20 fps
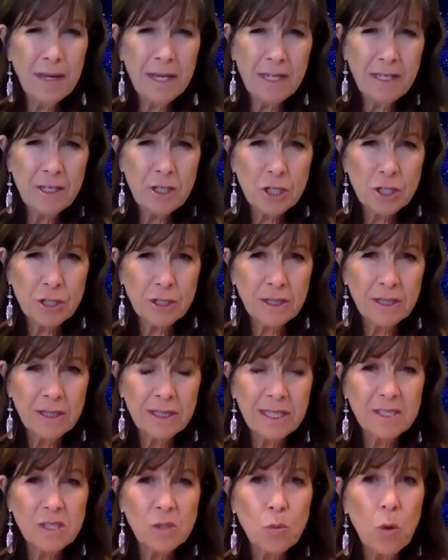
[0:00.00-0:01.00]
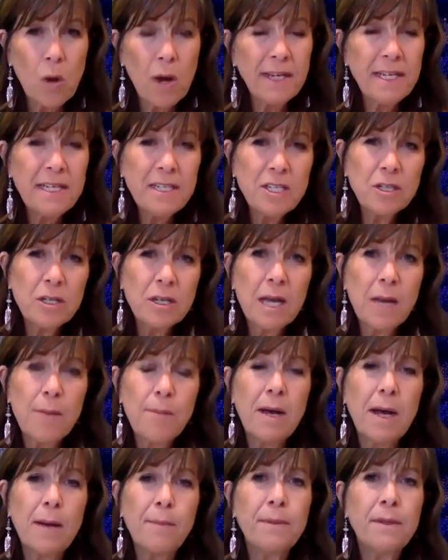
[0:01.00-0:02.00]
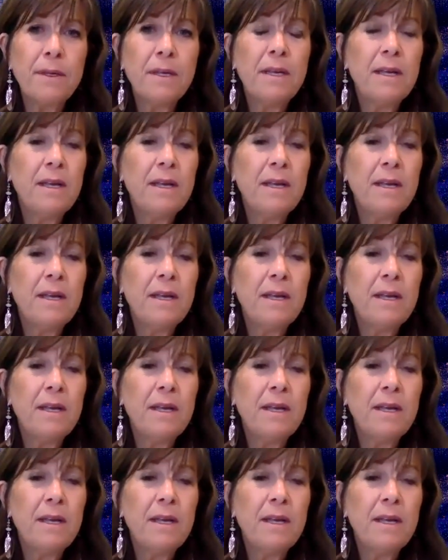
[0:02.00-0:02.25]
ancient that's wanting to come up